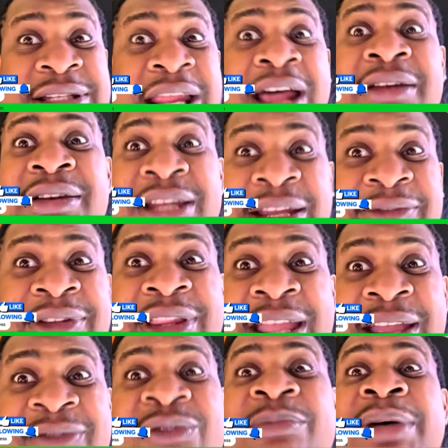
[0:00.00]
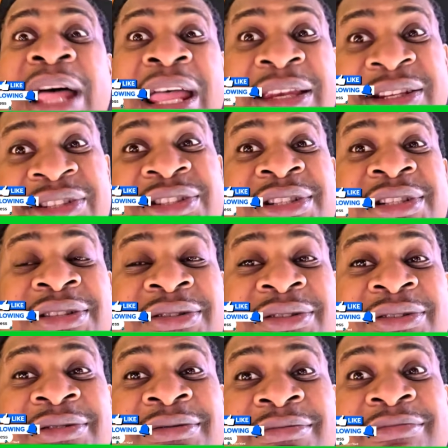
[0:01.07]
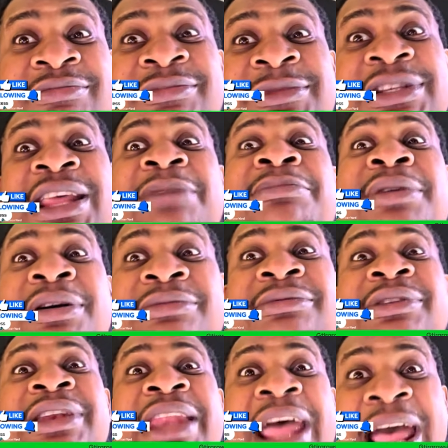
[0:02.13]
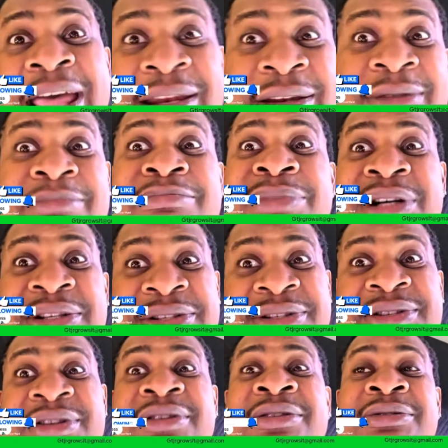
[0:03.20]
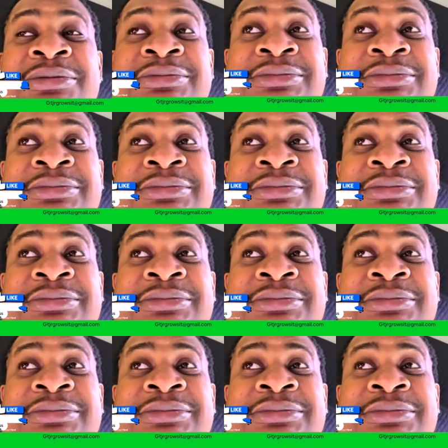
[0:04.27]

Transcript: out and everything for buying the chicken because I brought 9 of them buzzers home.